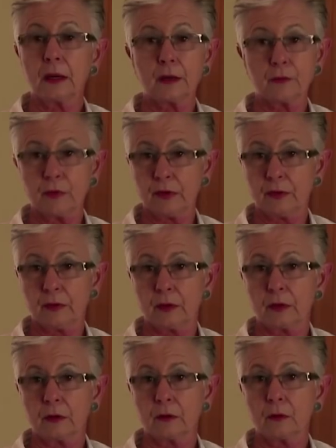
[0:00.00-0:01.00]

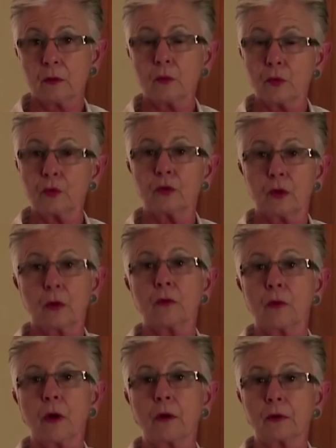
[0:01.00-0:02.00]
everything would
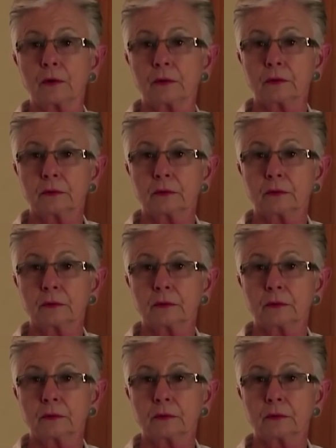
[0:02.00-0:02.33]
go wrong.